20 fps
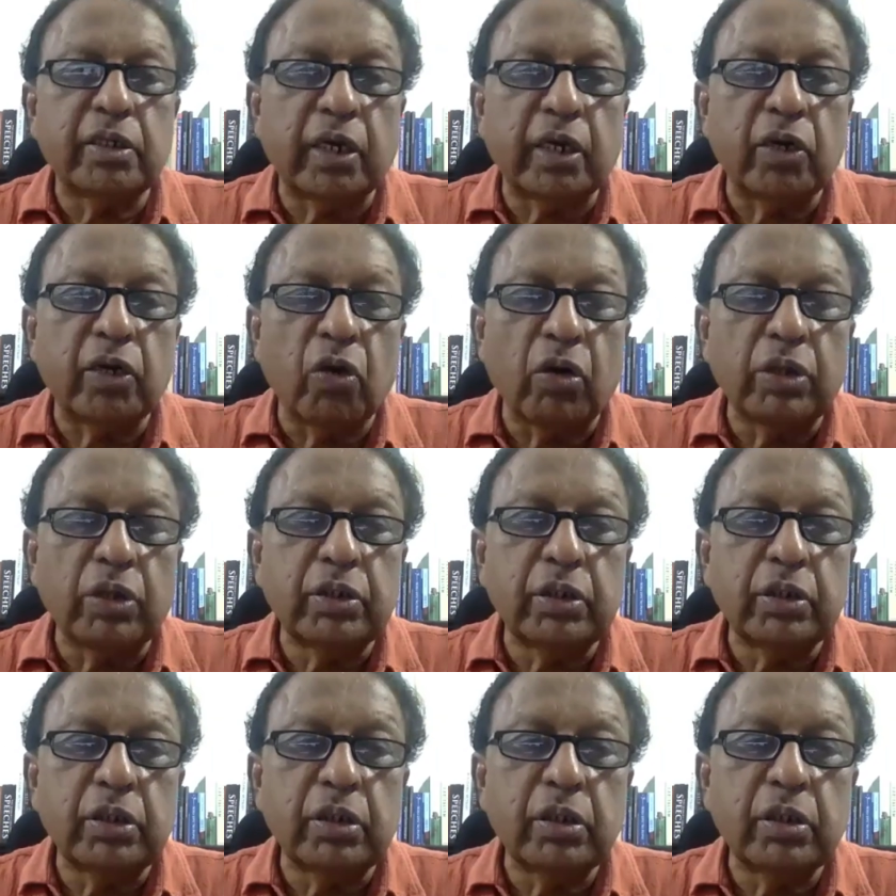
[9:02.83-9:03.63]

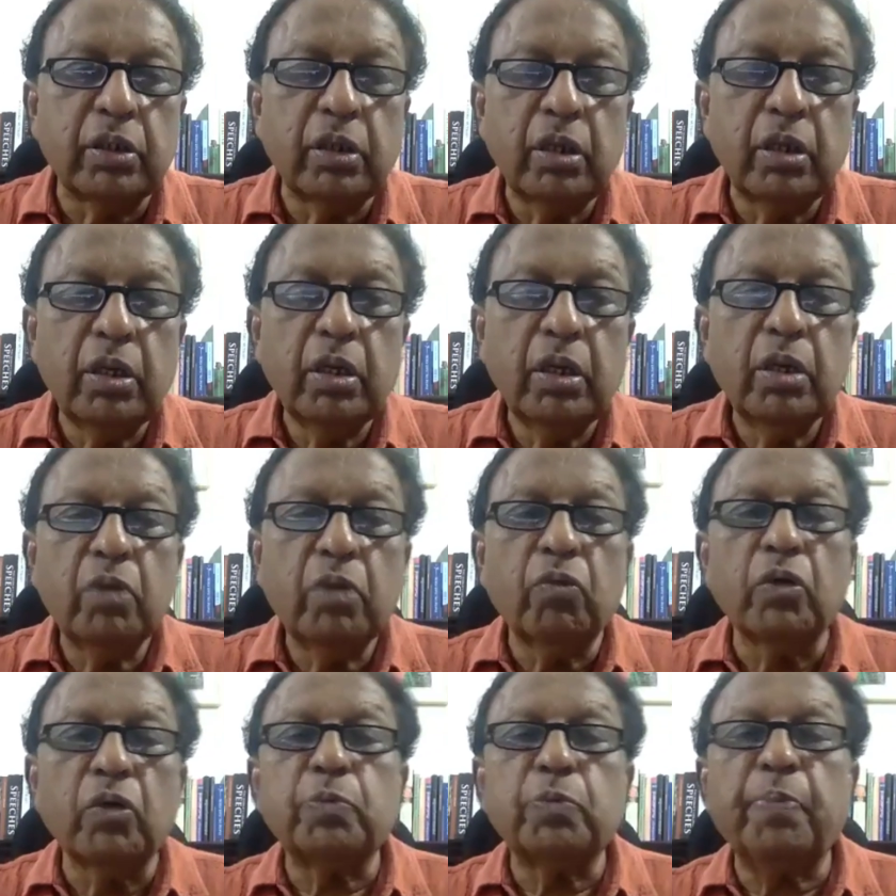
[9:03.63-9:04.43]
technology,
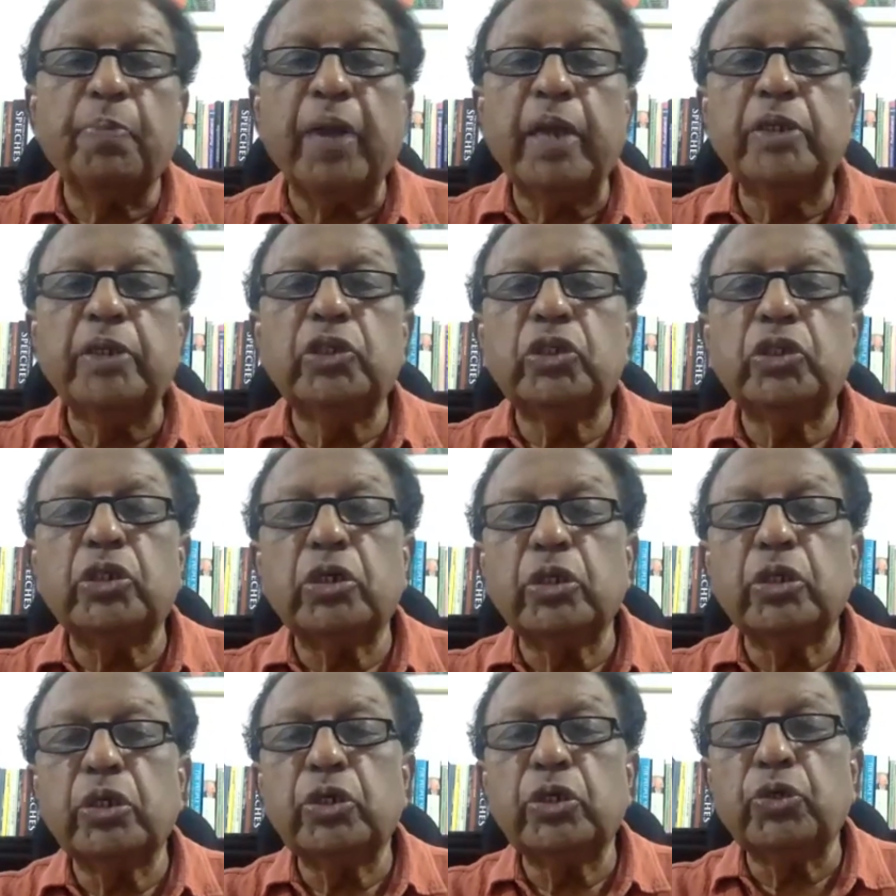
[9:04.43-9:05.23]
was
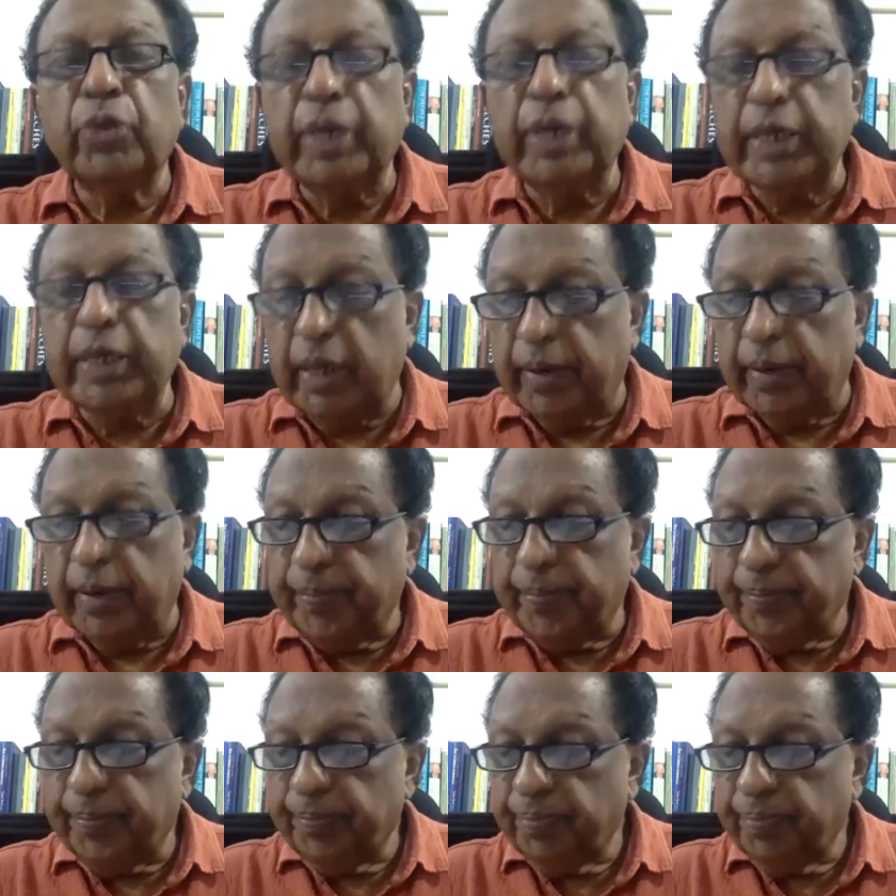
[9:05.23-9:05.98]
pledged to India,